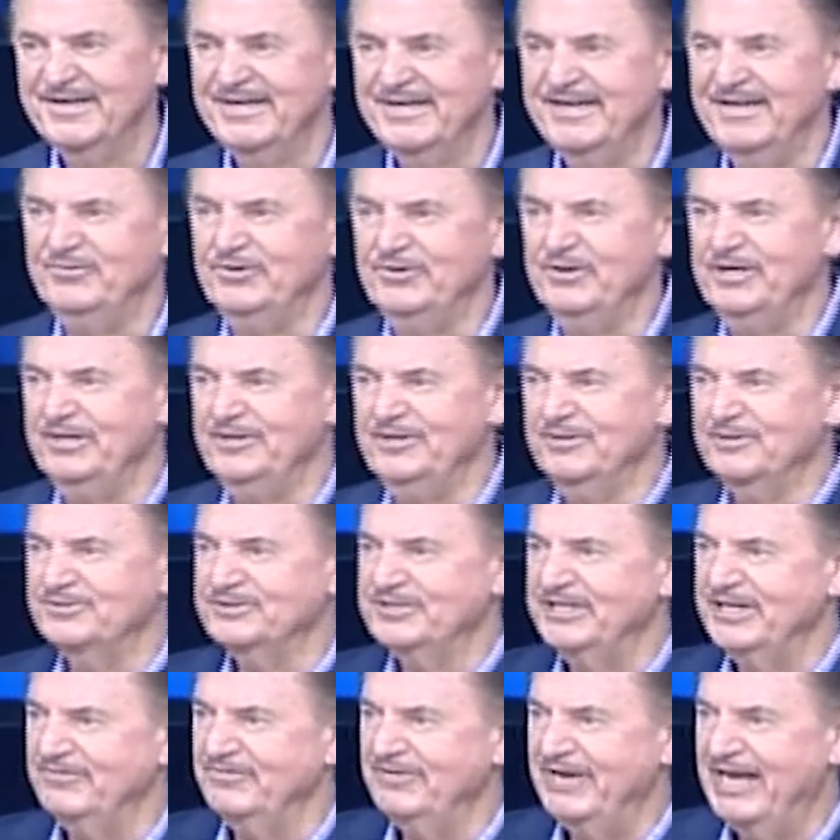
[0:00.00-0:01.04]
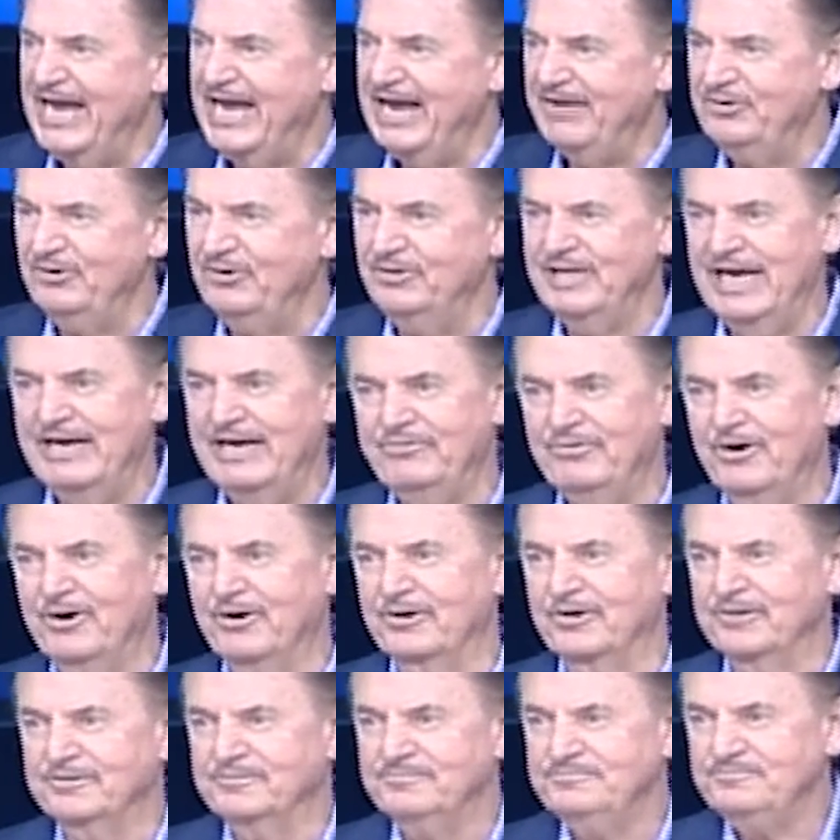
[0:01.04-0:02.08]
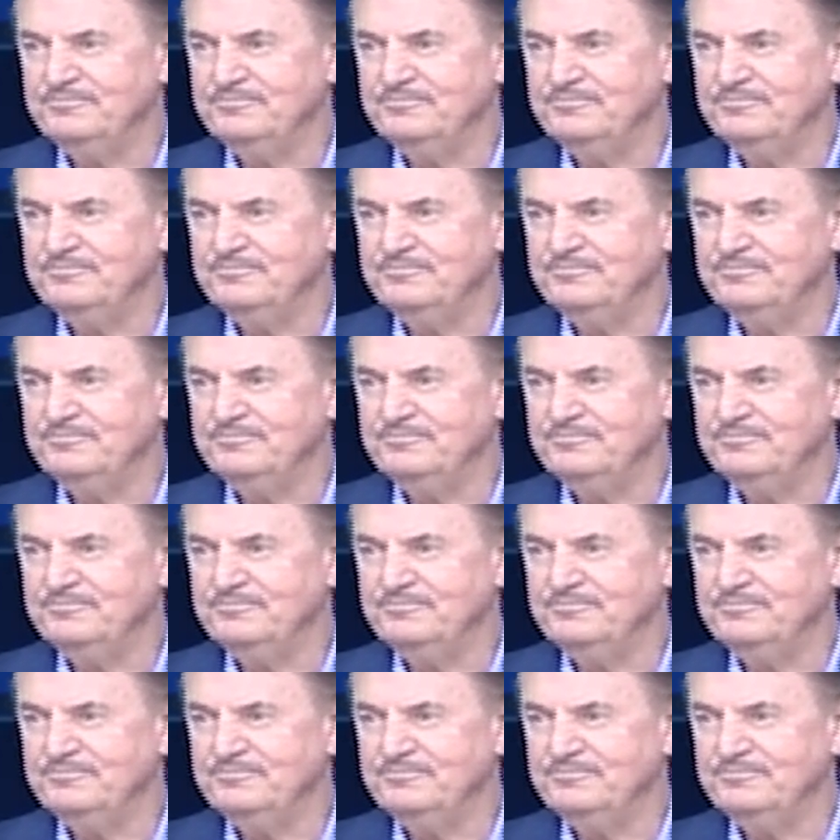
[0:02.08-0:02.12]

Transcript: if you hear yourself laugh, you laugh harder.